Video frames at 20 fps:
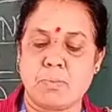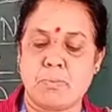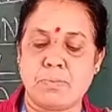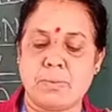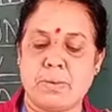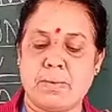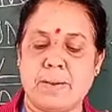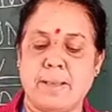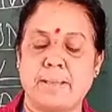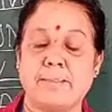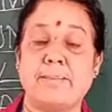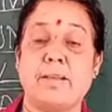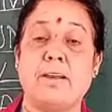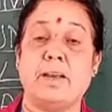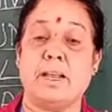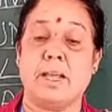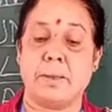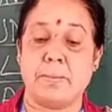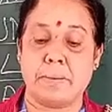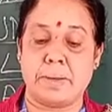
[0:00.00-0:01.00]
observed as a
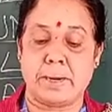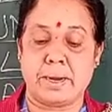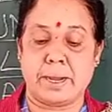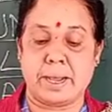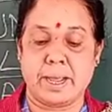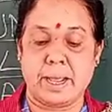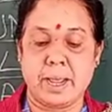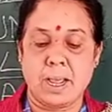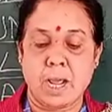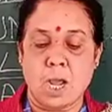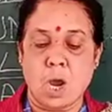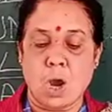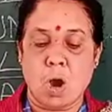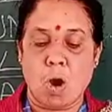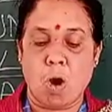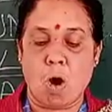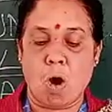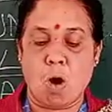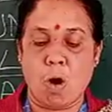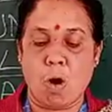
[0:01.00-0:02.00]
Labor Day
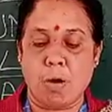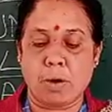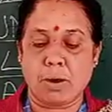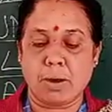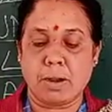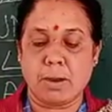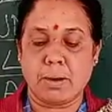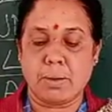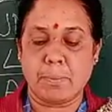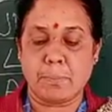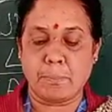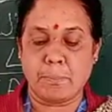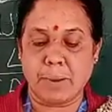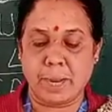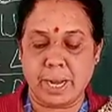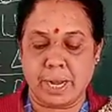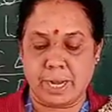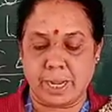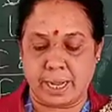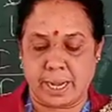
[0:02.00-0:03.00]
or
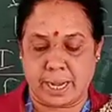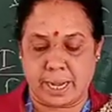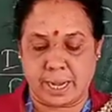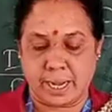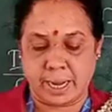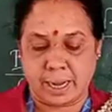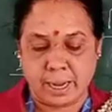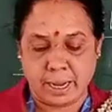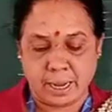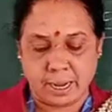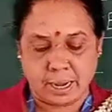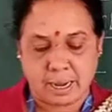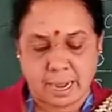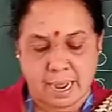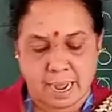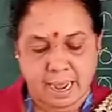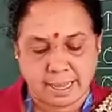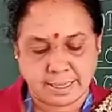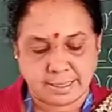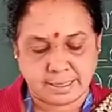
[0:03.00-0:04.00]
May Day
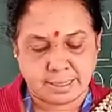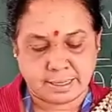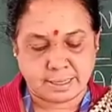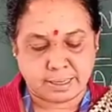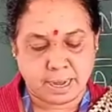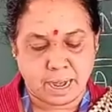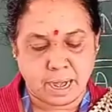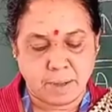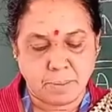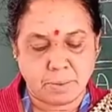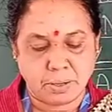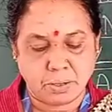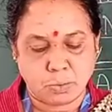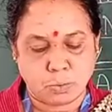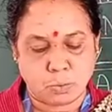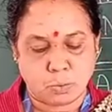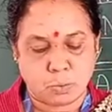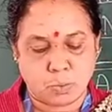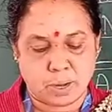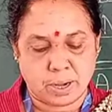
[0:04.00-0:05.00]
as a tribute
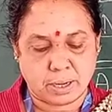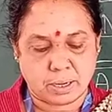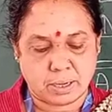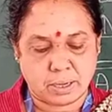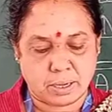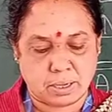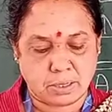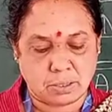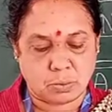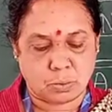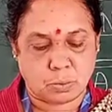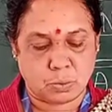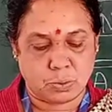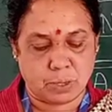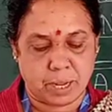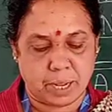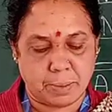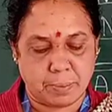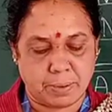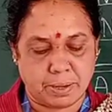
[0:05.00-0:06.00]
to workers who
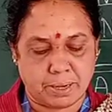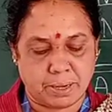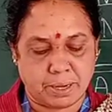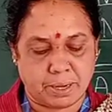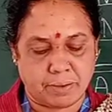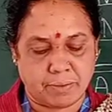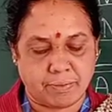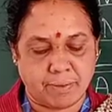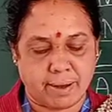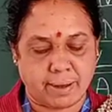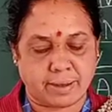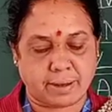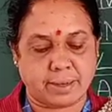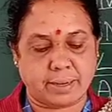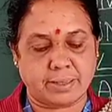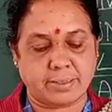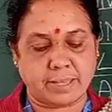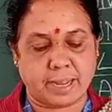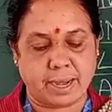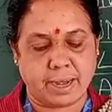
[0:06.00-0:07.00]
labor in
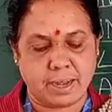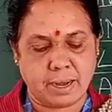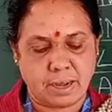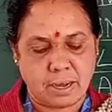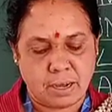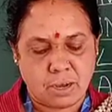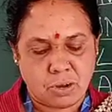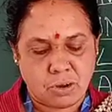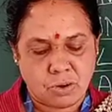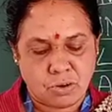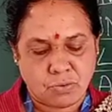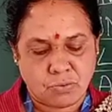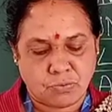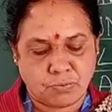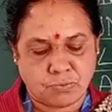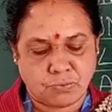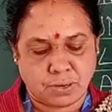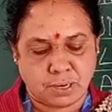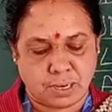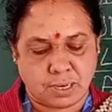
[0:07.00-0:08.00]
factories and
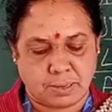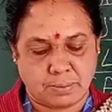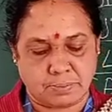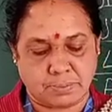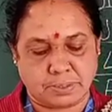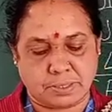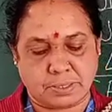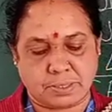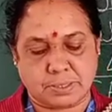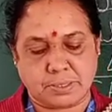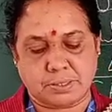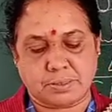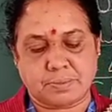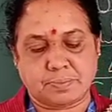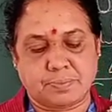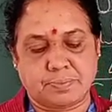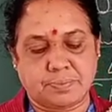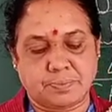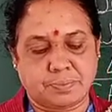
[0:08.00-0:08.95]
firms.